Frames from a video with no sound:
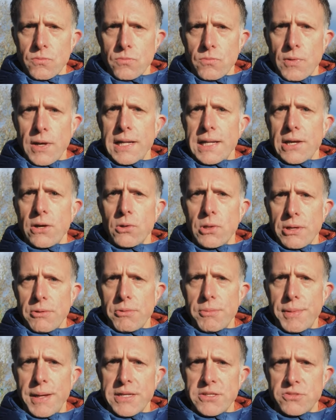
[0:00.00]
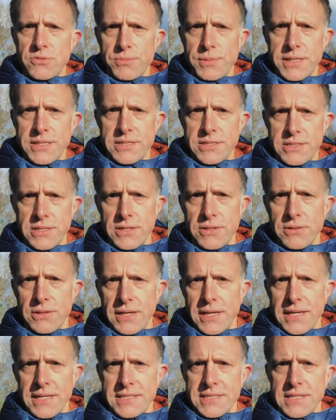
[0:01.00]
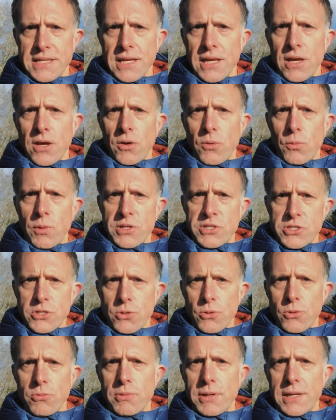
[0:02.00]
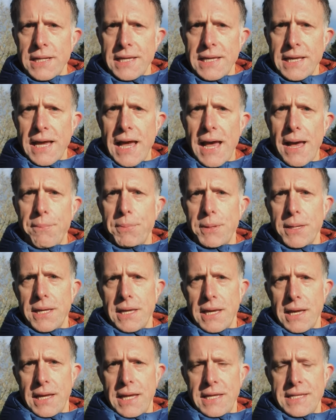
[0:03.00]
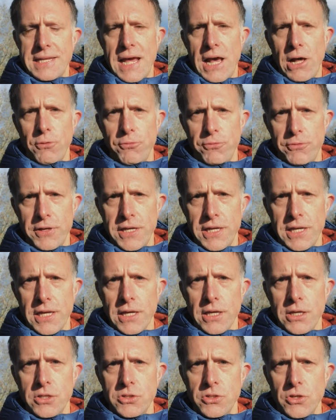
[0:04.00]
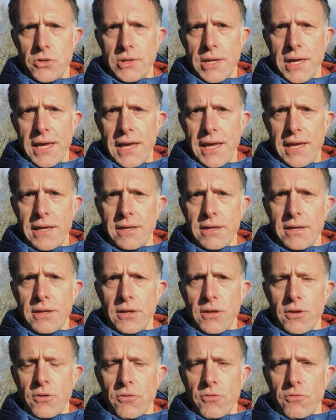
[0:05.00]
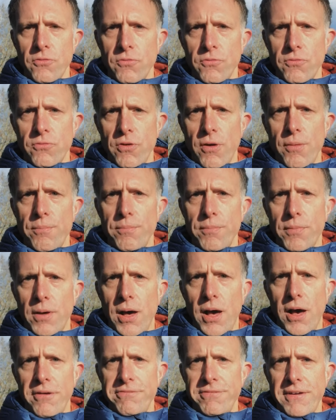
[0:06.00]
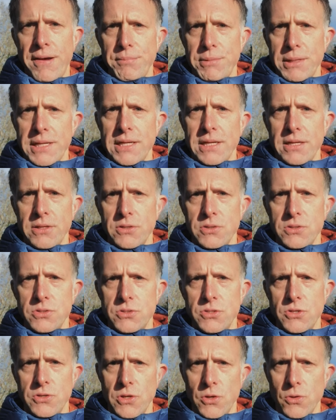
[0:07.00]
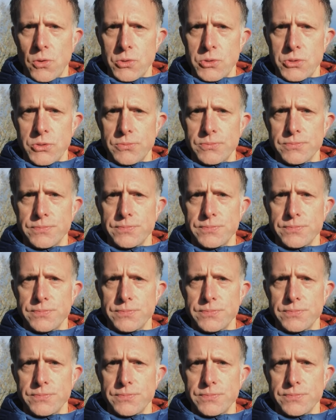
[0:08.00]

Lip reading: Really, all that remains for me to do is wish you a really happy and healthy new year from our family to yours.